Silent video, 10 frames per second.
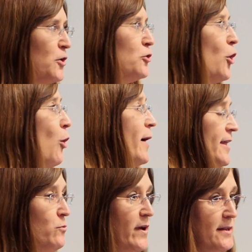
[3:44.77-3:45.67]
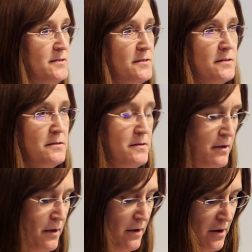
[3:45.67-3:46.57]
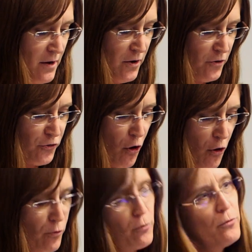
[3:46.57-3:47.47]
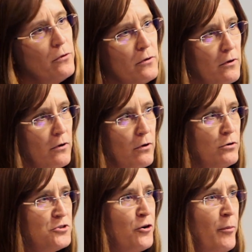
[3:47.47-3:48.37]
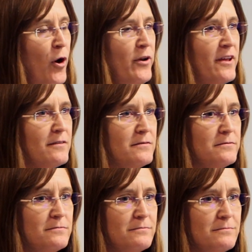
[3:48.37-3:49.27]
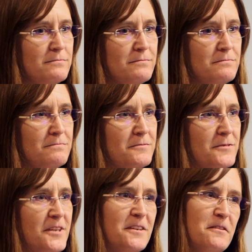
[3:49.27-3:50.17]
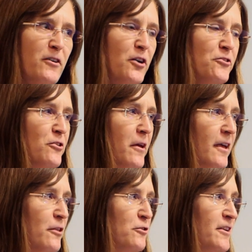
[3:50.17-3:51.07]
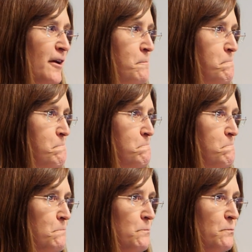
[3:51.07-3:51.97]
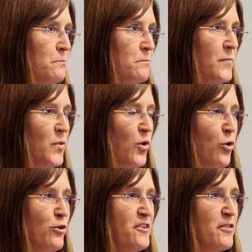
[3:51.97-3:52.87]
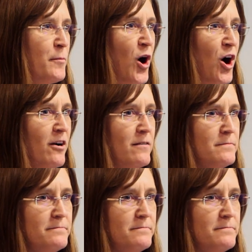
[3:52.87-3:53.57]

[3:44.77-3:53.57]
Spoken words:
Nobody wins. So, who's your opponent? Is it the vaulter on the other team? Or is it the bar?